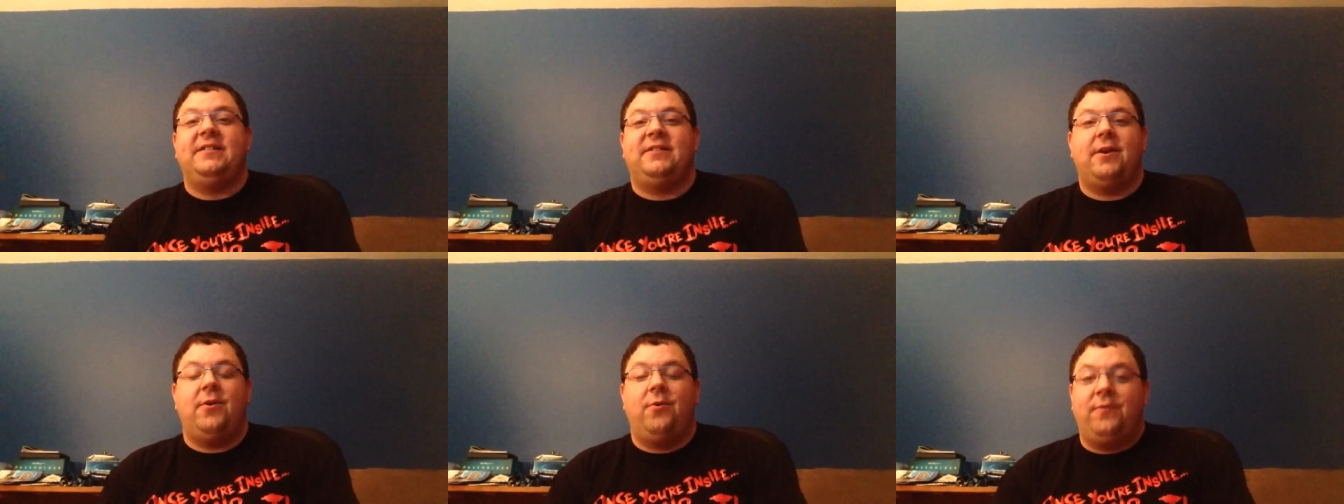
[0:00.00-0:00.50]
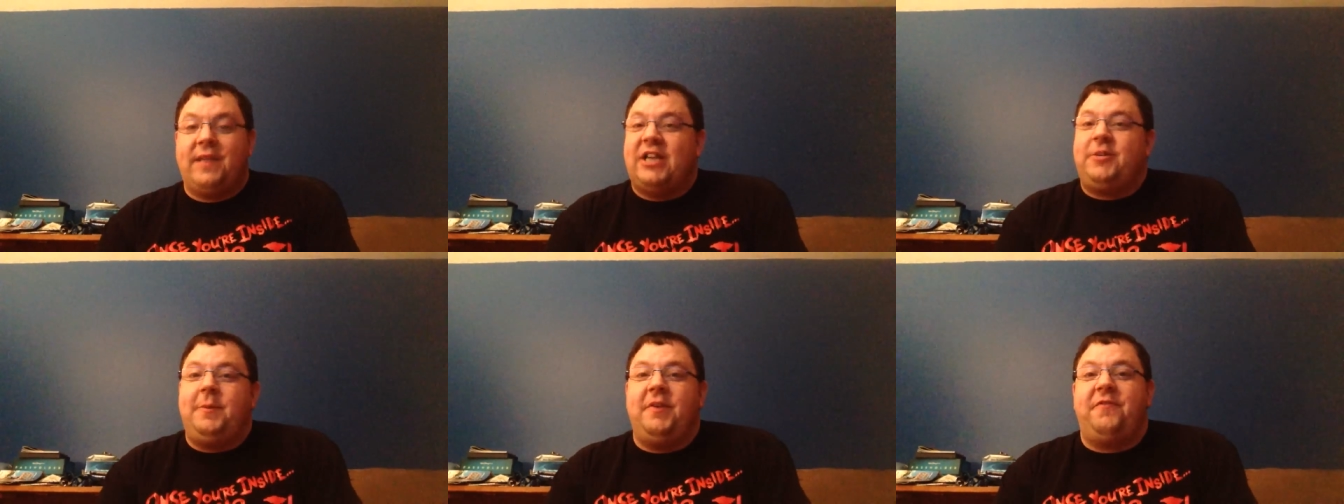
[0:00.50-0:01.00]
So that
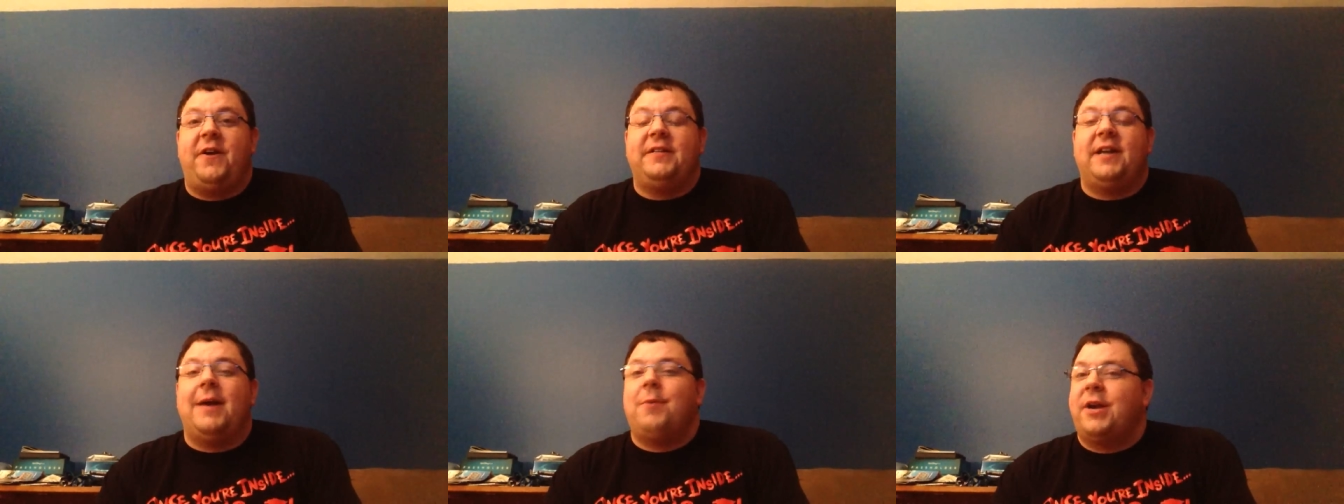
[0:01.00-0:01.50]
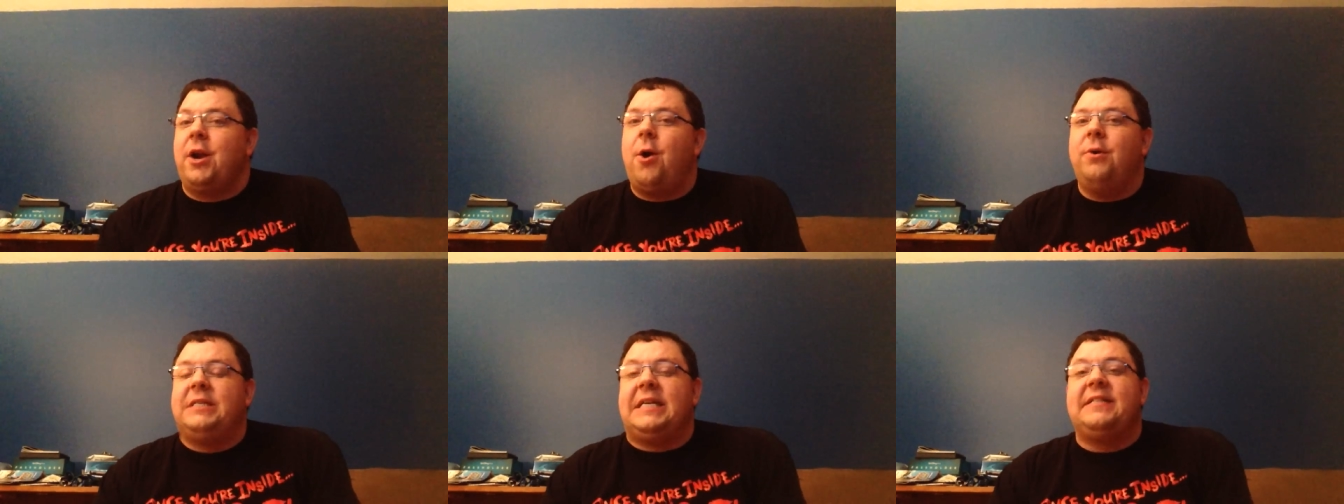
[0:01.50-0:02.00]
should be a fun time, like it
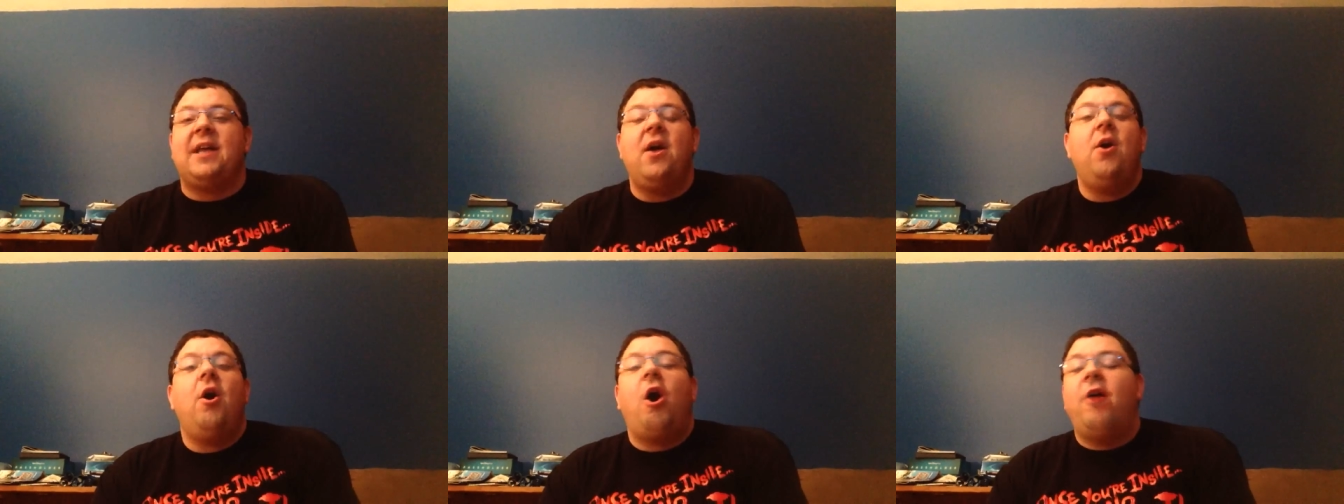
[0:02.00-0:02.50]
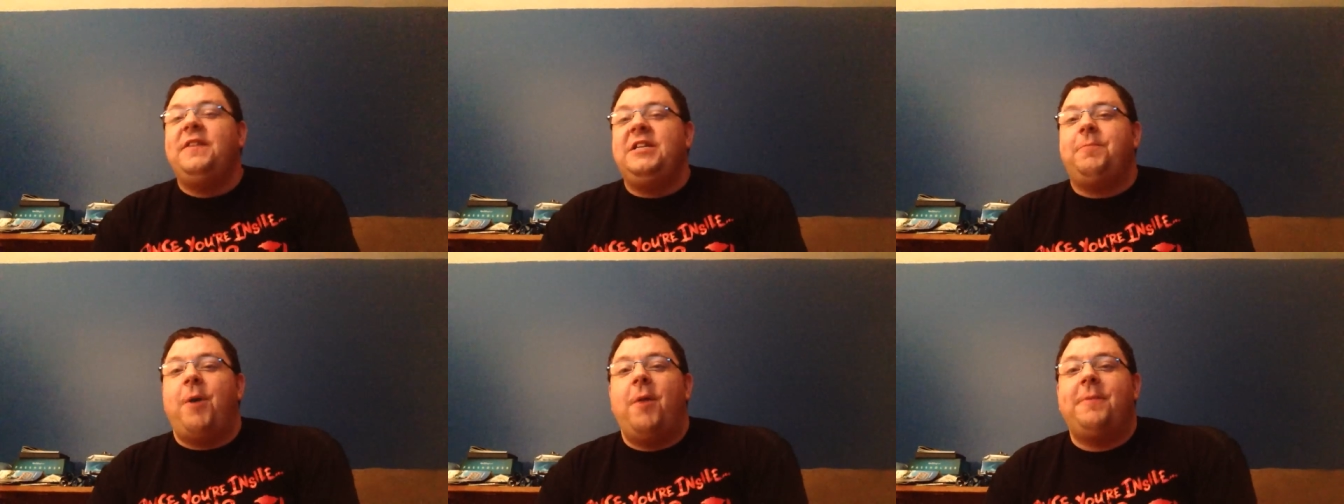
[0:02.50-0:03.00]
always is, on these
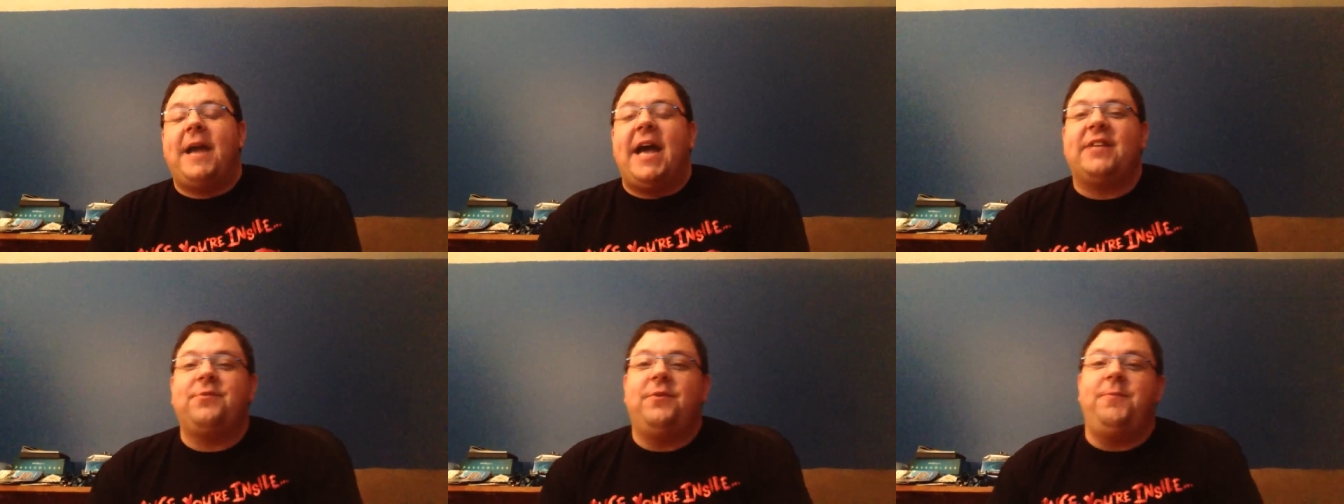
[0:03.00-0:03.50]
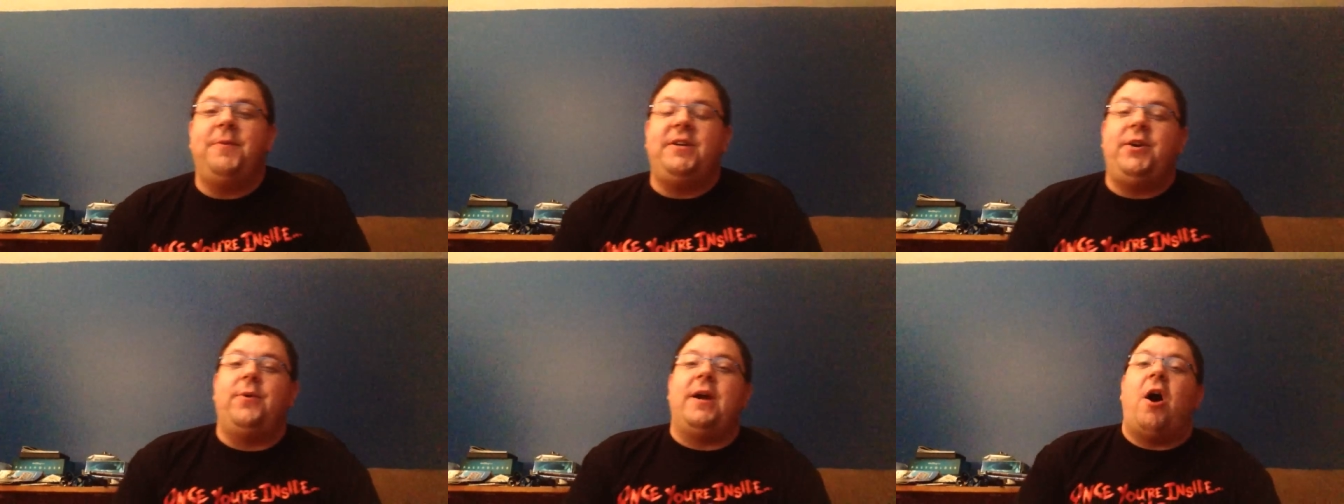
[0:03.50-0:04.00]
podcasts we've been
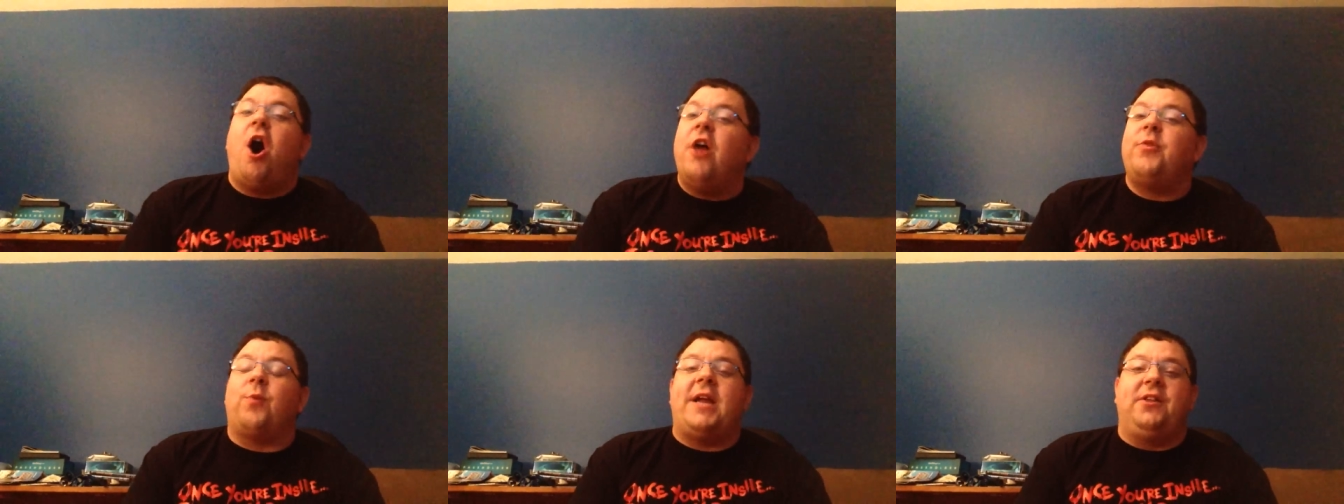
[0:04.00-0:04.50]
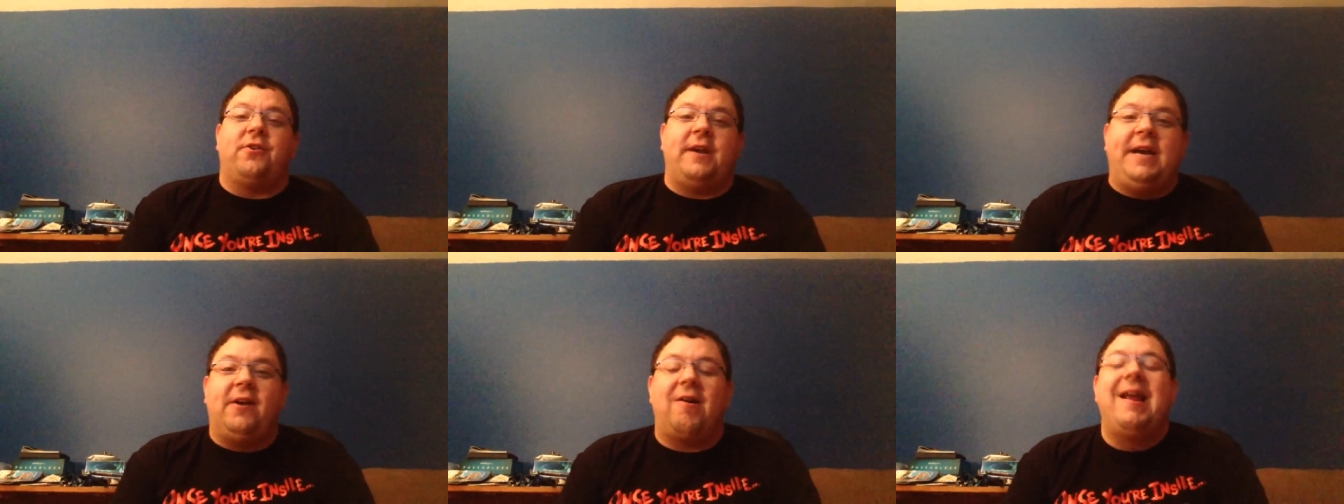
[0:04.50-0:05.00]
doing on the regular
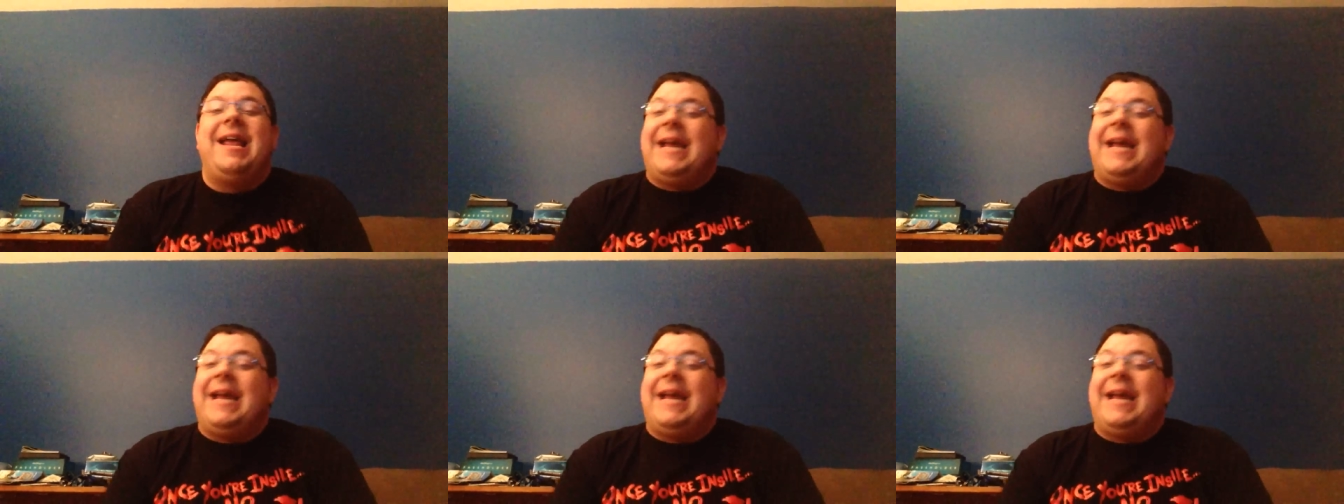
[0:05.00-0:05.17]
here.